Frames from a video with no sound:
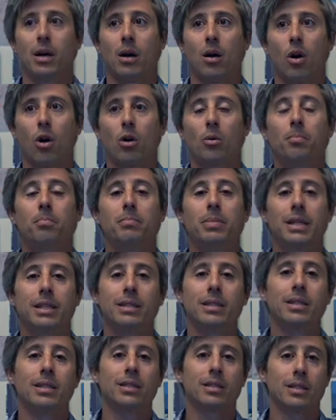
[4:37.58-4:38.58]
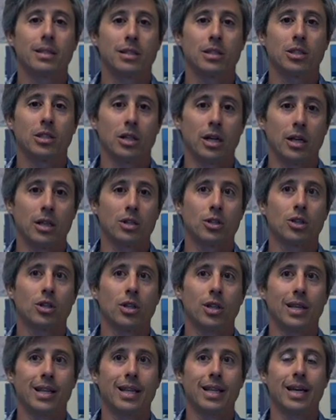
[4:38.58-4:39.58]
Our business is
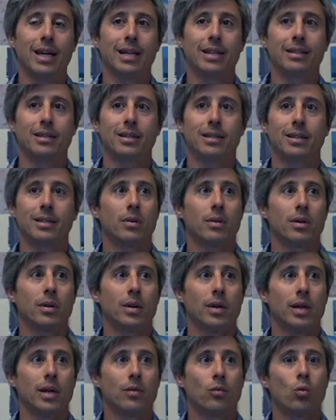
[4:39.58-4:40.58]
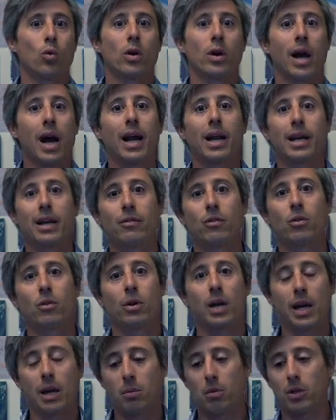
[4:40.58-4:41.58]
such that if we're not
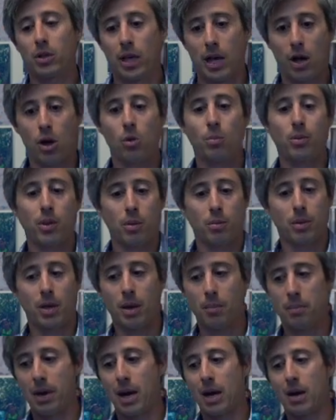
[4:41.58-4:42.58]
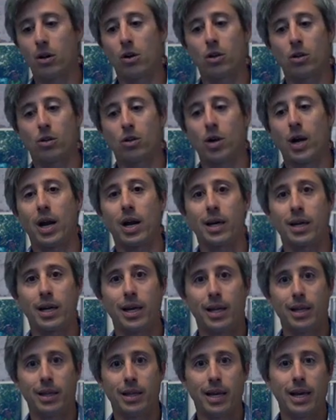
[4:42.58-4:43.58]
able to help them get back on track
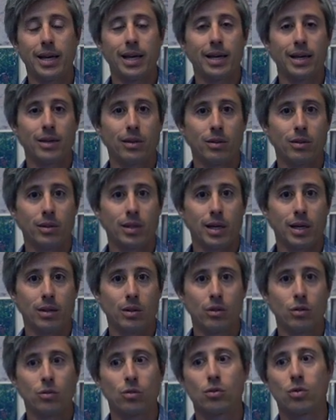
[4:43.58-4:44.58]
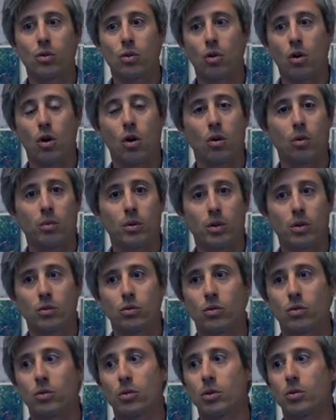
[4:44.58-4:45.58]
and they lose their home and
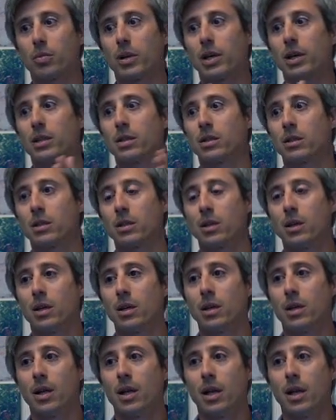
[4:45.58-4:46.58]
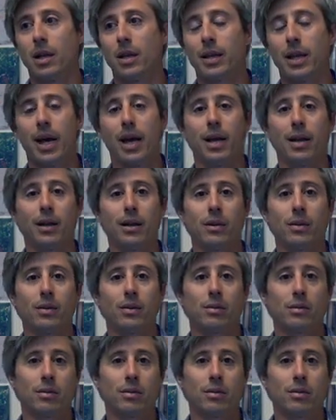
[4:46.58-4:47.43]
lose their space, then